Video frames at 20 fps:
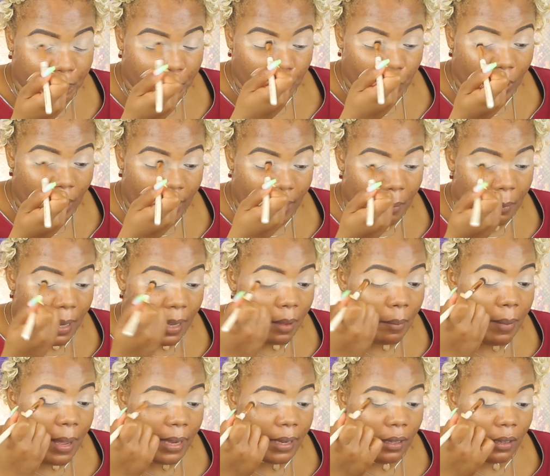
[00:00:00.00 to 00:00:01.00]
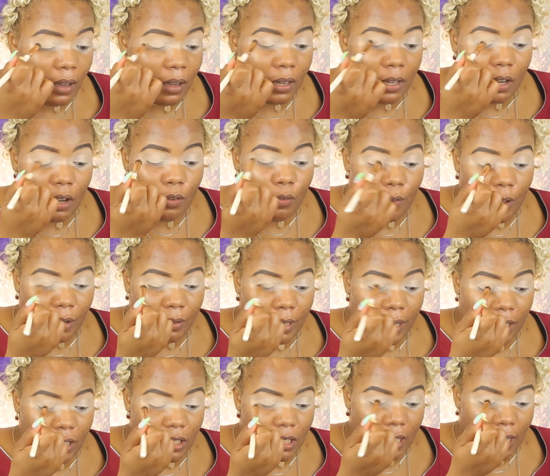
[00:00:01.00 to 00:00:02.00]
Plain & Makeup by L.O.U.D
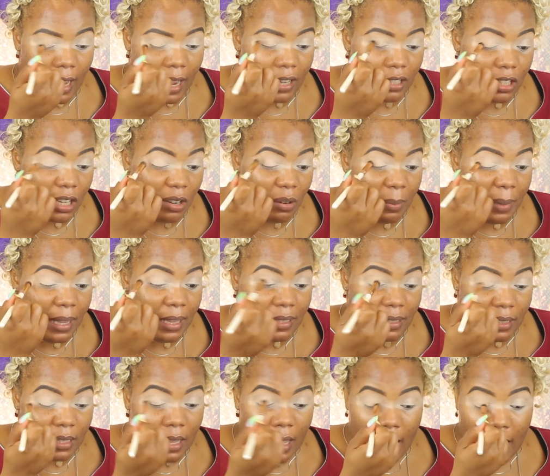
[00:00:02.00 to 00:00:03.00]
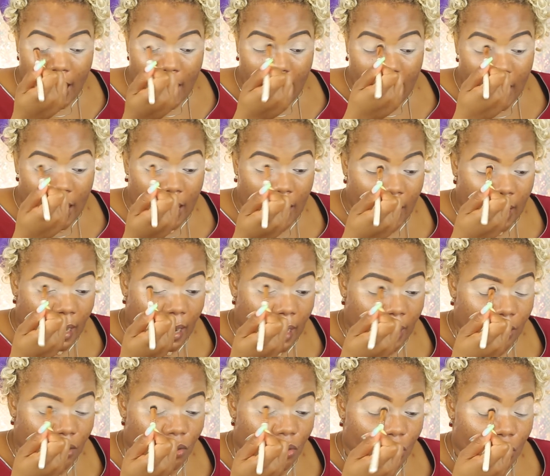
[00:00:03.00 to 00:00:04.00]
foundation eyeshadow base, and I
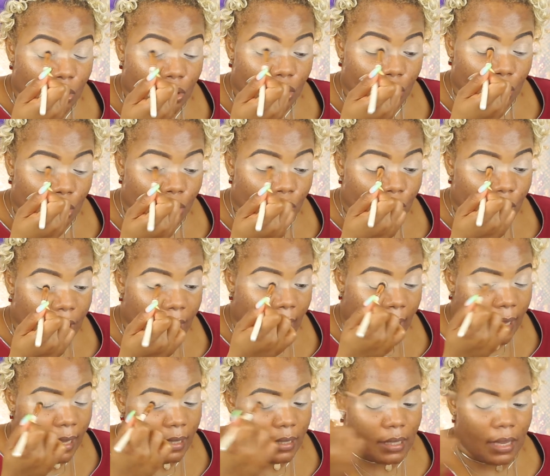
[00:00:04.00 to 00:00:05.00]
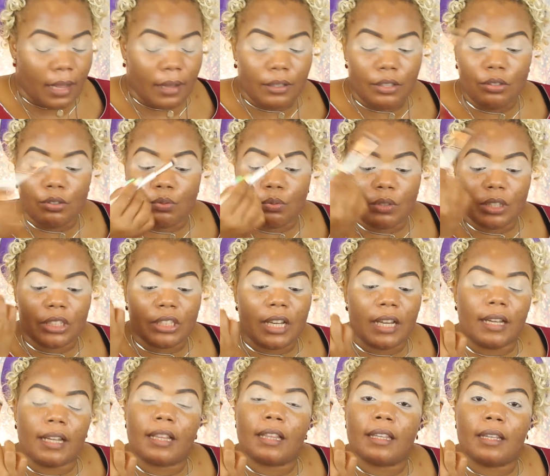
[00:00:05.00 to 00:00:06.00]
used two shades. I used one
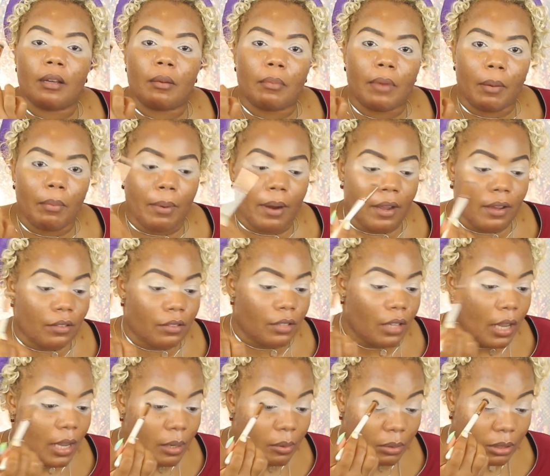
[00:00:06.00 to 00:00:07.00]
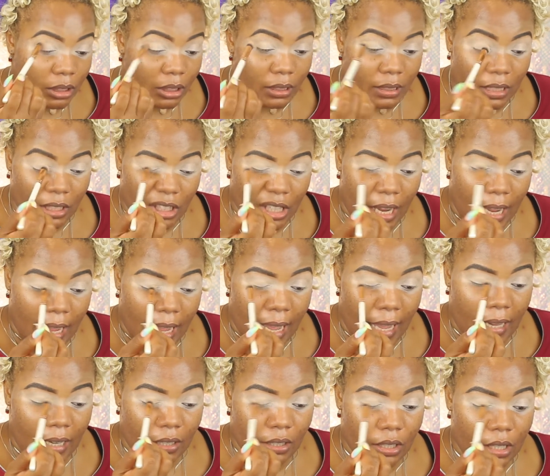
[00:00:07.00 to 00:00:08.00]
shade to clean up my brows, which is a shade
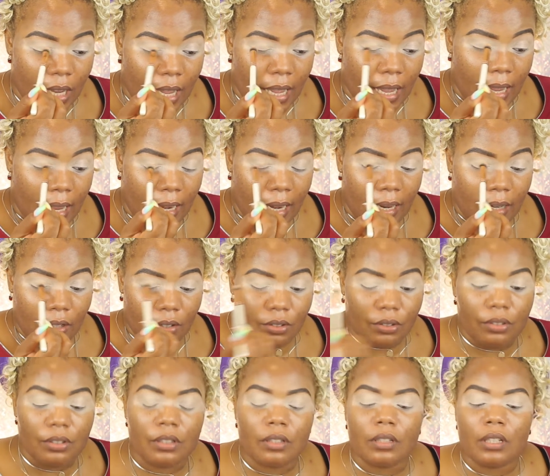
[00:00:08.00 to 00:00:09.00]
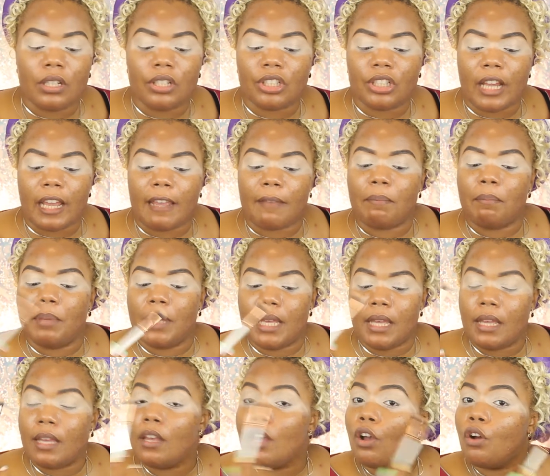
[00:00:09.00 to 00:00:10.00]
H, and I used the shade
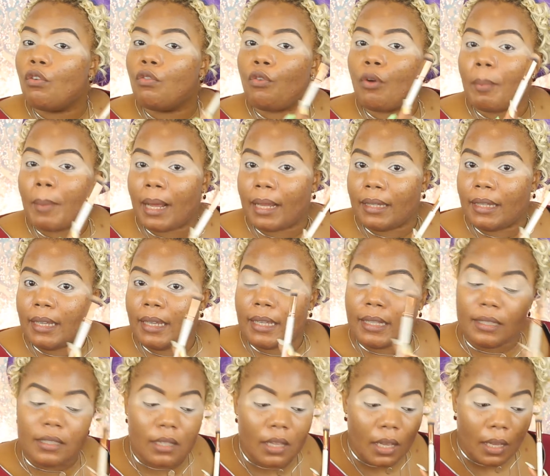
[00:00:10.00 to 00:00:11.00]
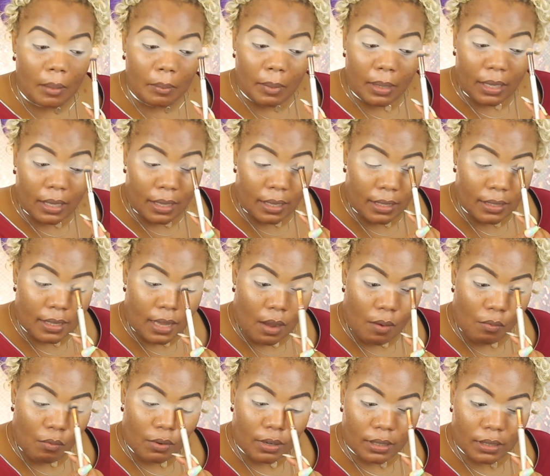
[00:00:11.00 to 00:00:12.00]
B for my lids because I
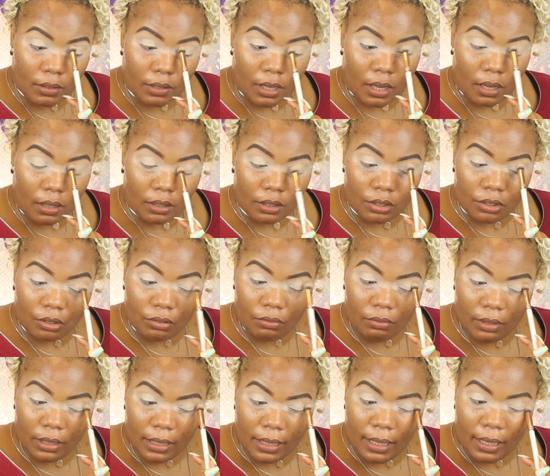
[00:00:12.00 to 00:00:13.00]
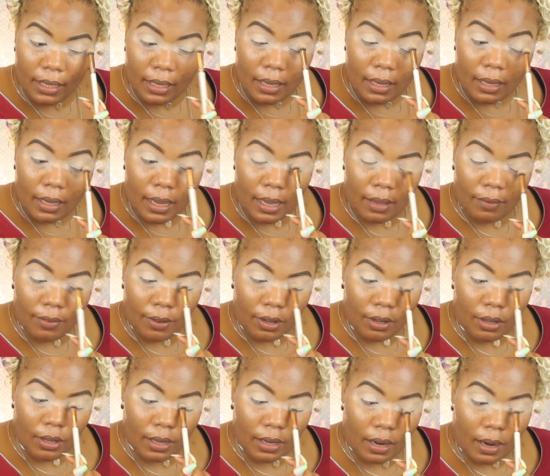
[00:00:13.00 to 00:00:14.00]
want the colors to really have a
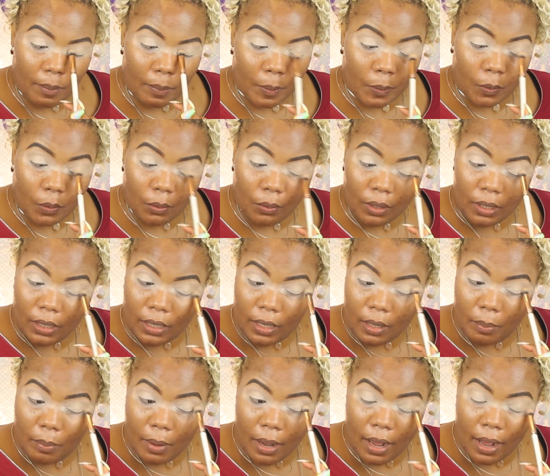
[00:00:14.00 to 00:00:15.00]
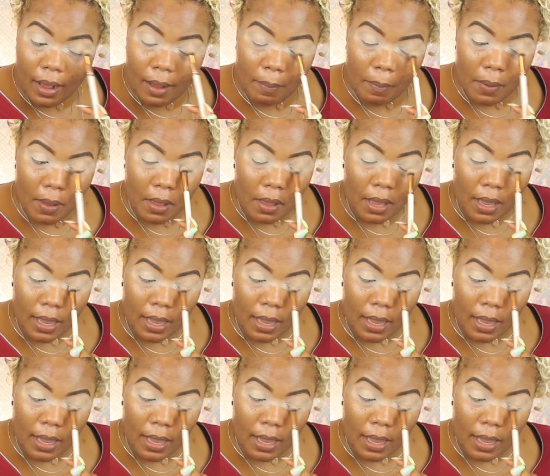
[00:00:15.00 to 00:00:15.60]
good opportunity to pop.